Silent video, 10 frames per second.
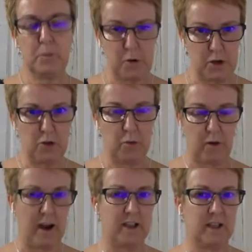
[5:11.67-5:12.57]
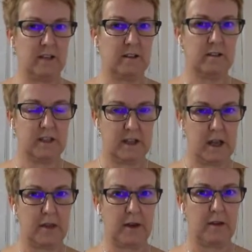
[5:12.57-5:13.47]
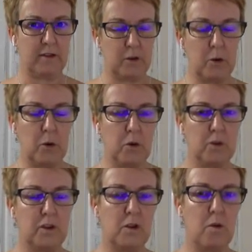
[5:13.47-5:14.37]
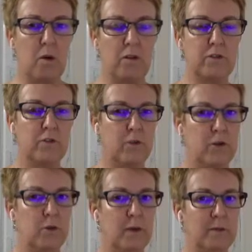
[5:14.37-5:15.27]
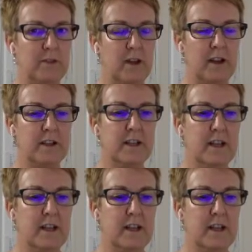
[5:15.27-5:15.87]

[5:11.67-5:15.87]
putting your branding together, the look that you want for your website.